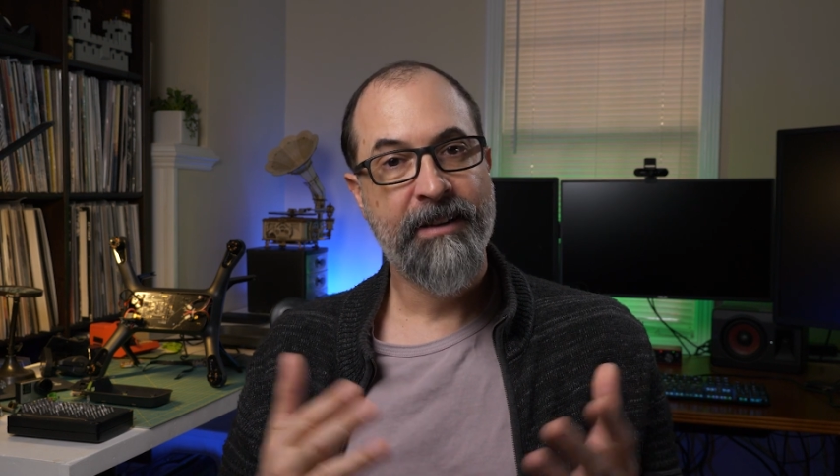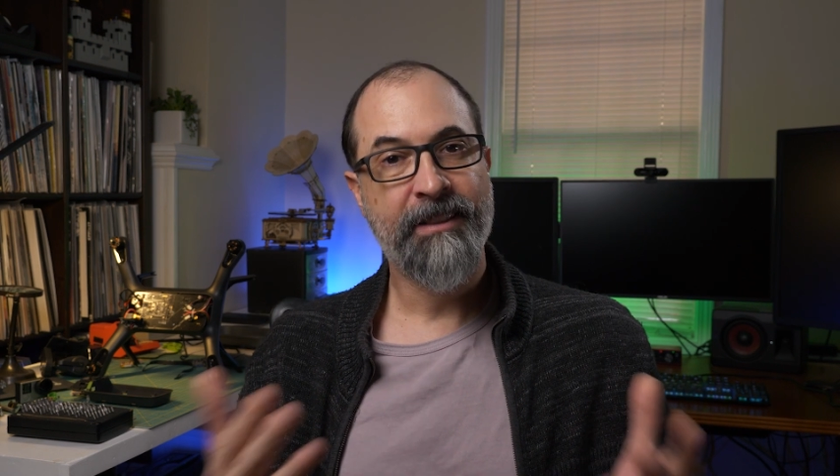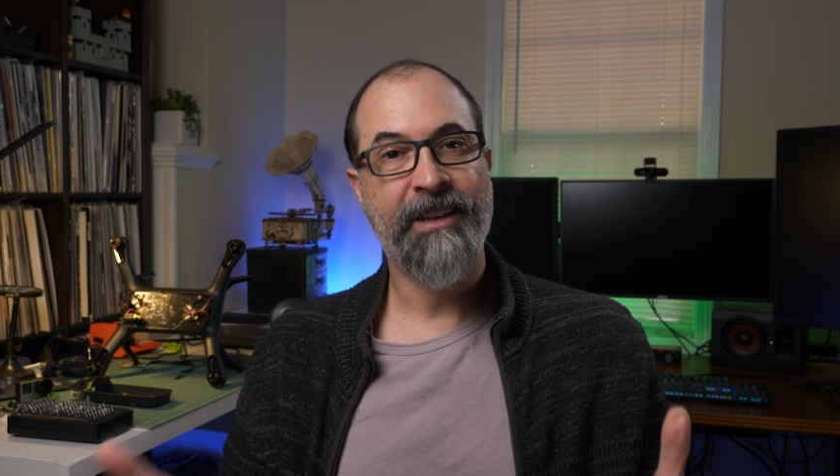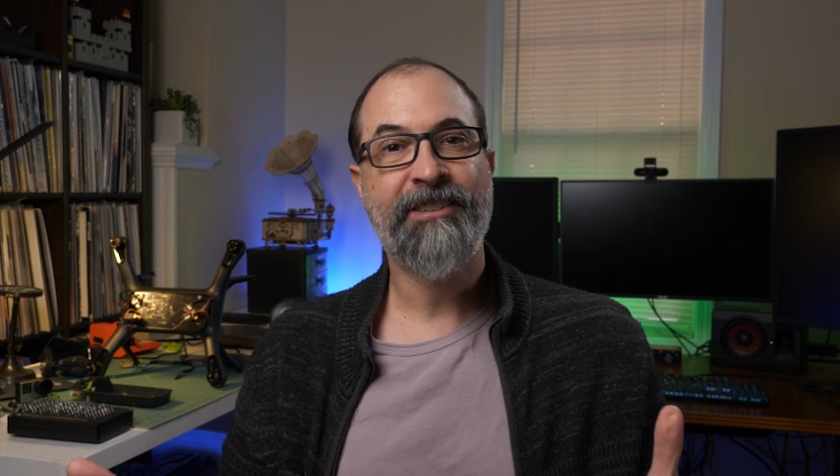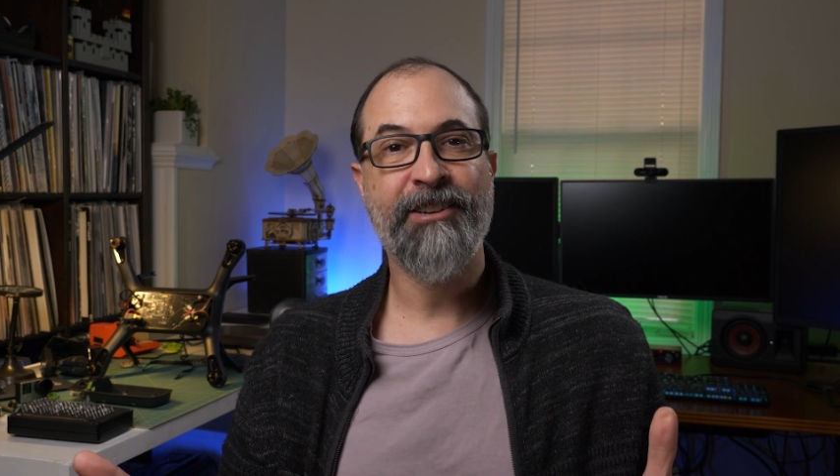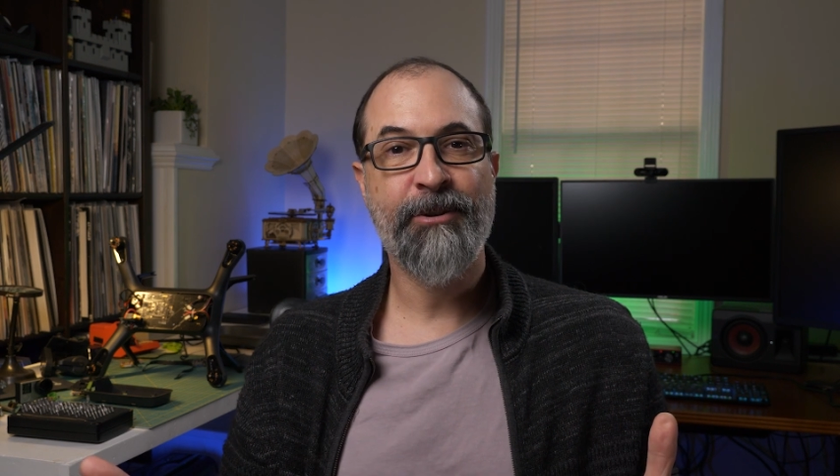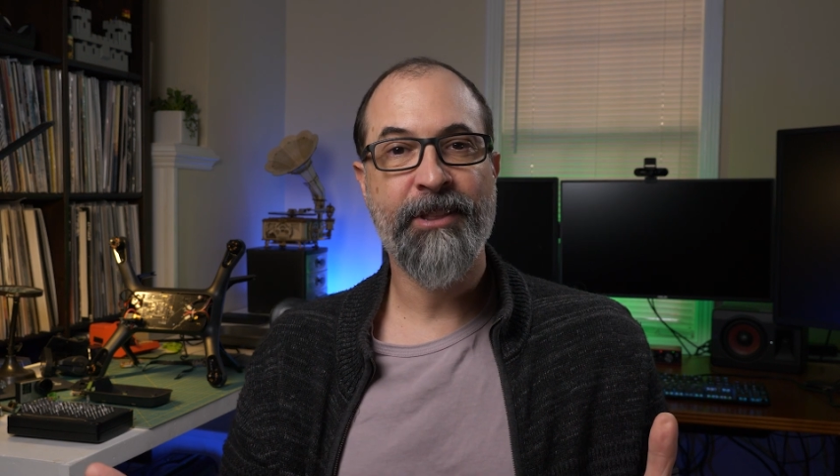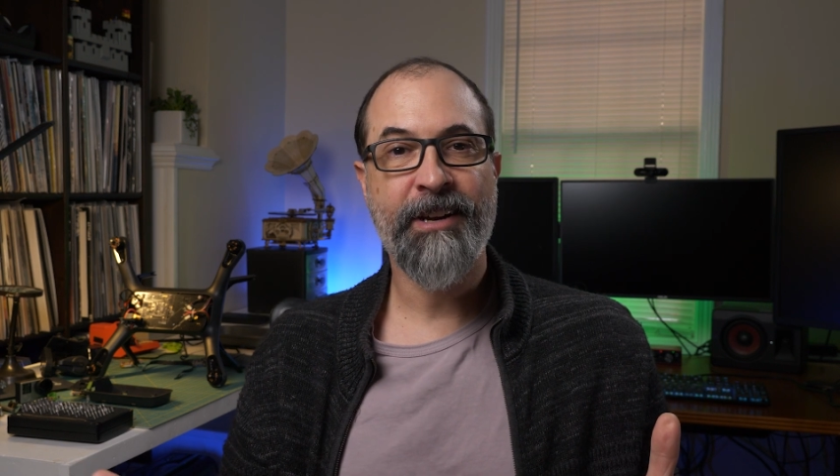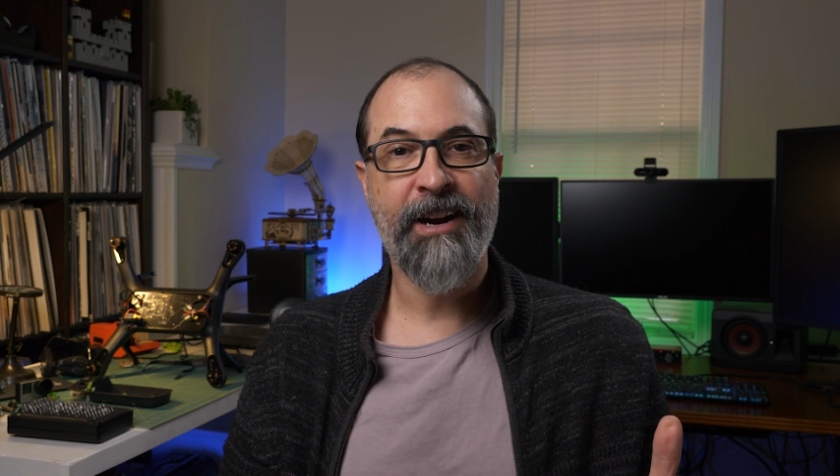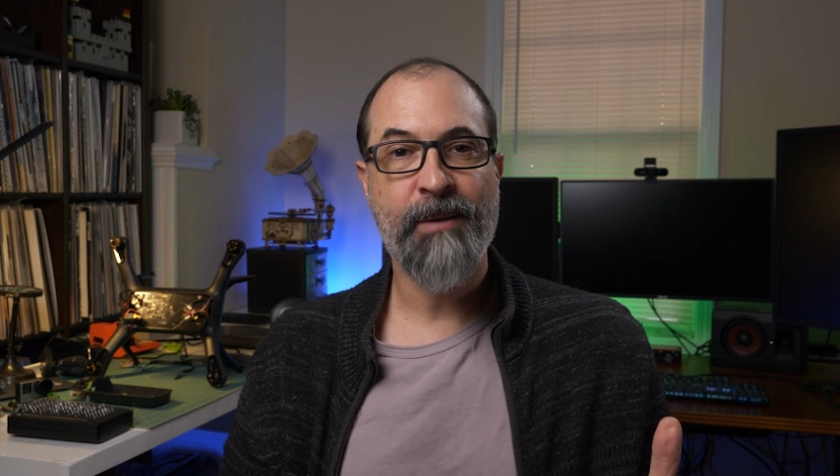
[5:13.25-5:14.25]
Let us know in
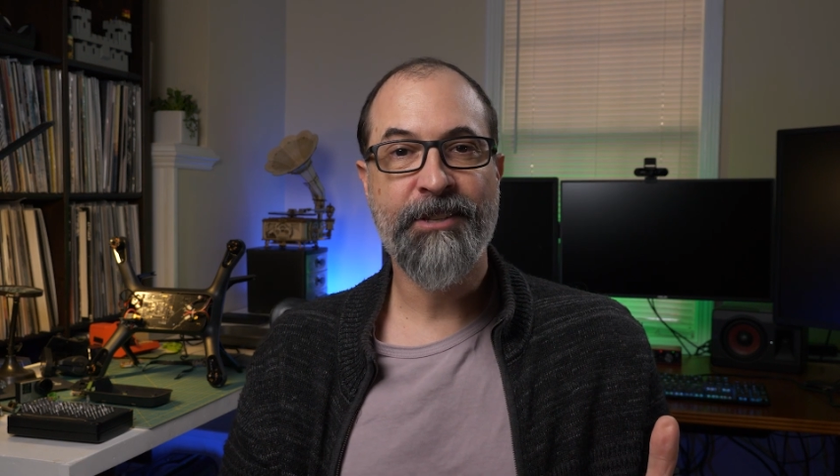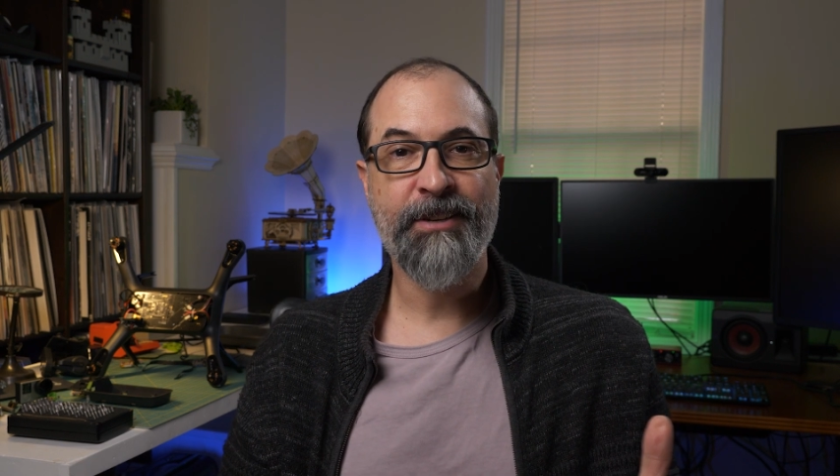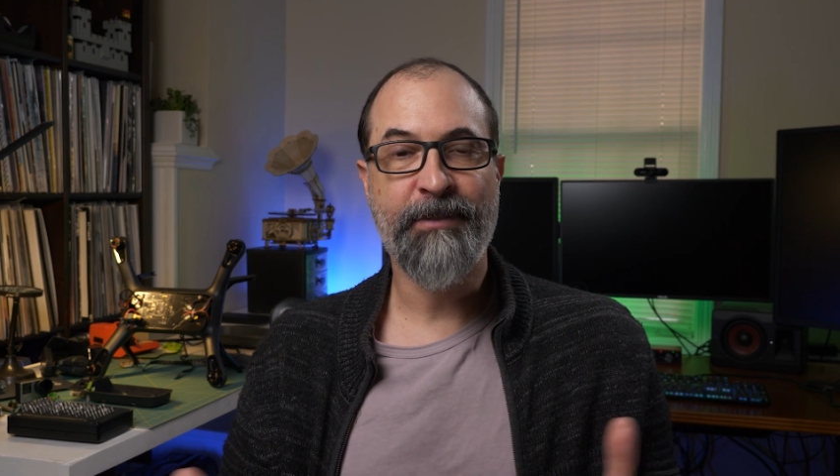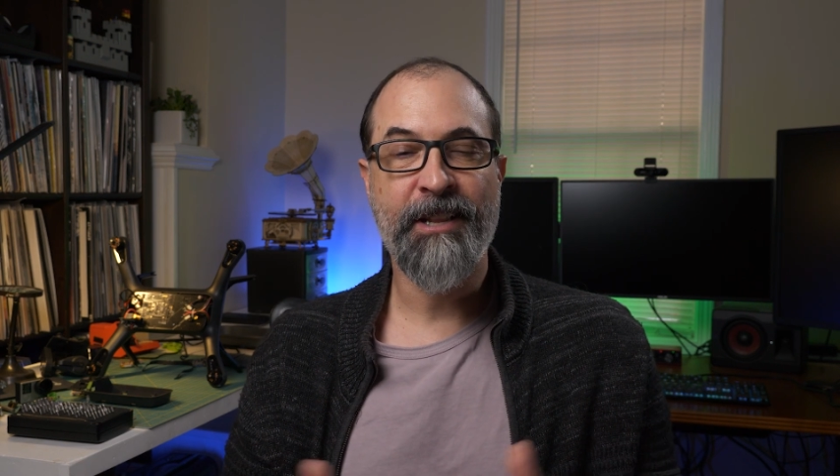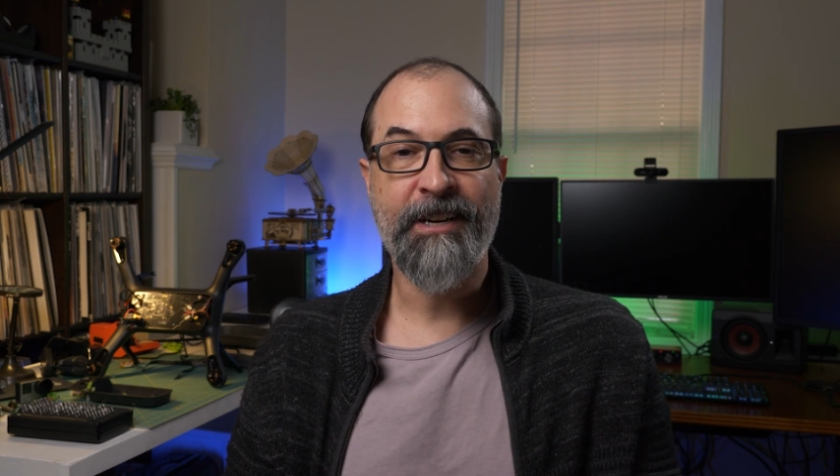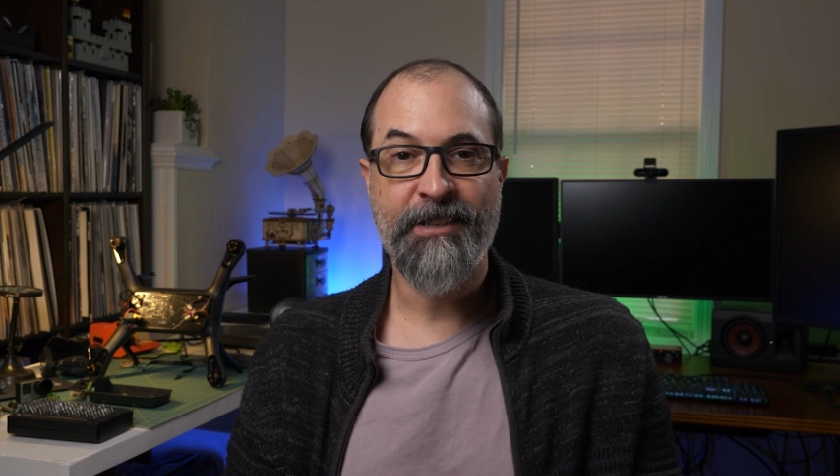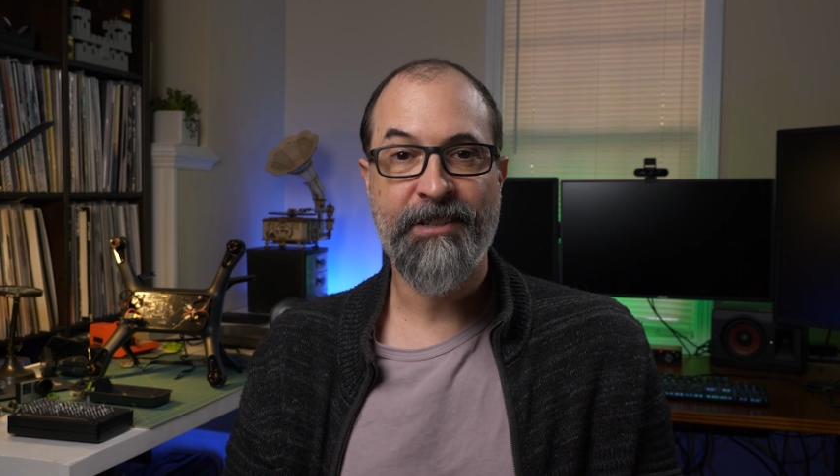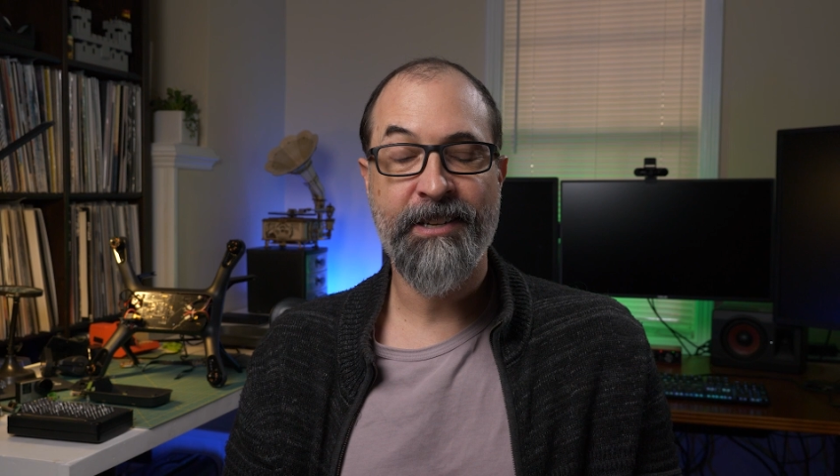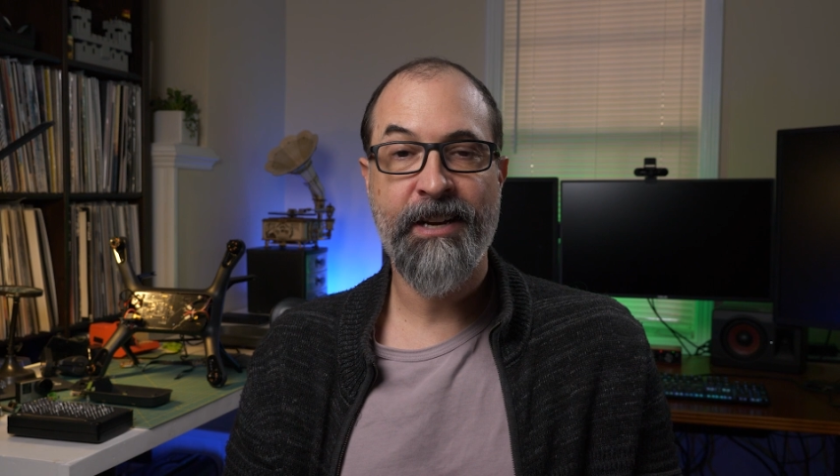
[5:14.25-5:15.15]
the comments if you'd like to see